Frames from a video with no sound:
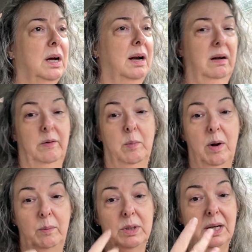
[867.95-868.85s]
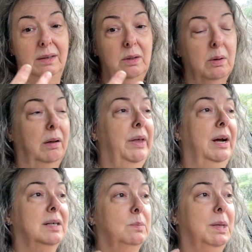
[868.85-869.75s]
I don't have a problem with telling you all that
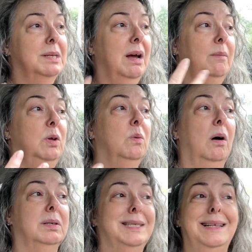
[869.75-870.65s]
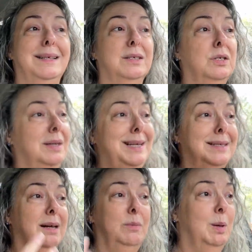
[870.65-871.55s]
because by the time you all see this, he's
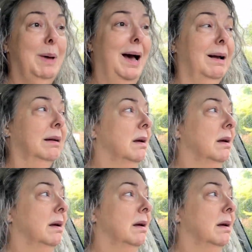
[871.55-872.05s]
gonna be back.